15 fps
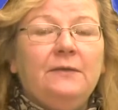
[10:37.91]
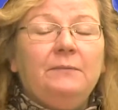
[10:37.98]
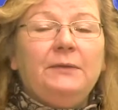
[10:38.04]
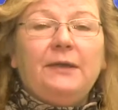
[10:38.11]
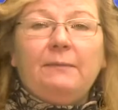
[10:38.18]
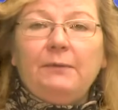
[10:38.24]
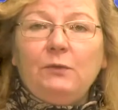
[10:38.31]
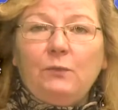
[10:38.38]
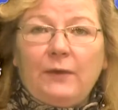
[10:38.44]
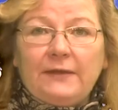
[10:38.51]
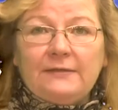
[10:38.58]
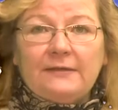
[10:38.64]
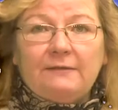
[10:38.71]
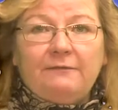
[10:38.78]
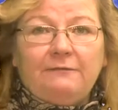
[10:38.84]
becoming
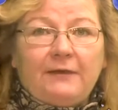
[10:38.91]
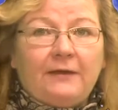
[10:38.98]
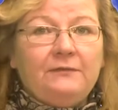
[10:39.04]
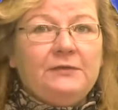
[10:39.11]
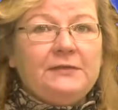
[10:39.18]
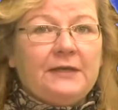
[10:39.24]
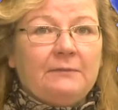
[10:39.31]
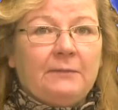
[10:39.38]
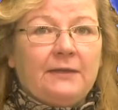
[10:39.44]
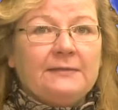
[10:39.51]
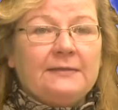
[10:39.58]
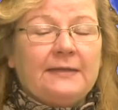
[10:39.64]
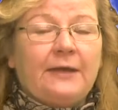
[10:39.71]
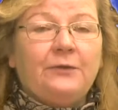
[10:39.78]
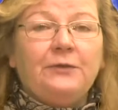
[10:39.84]
west at 5 to 10 miles
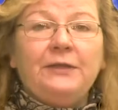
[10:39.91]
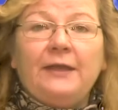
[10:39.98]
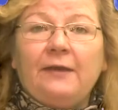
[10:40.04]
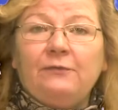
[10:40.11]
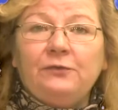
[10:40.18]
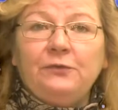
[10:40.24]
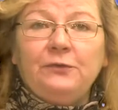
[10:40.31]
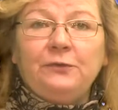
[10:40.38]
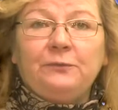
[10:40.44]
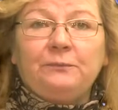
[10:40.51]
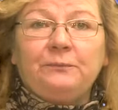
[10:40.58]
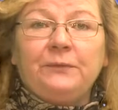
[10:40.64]
an hour in the afternoon.